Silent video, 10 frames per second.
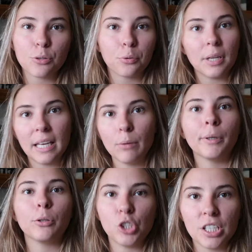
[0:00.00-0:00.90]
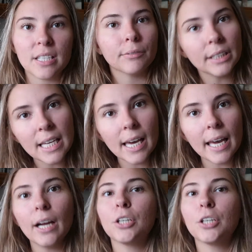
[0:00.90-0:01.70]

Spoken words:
So don't eat real cheese every day,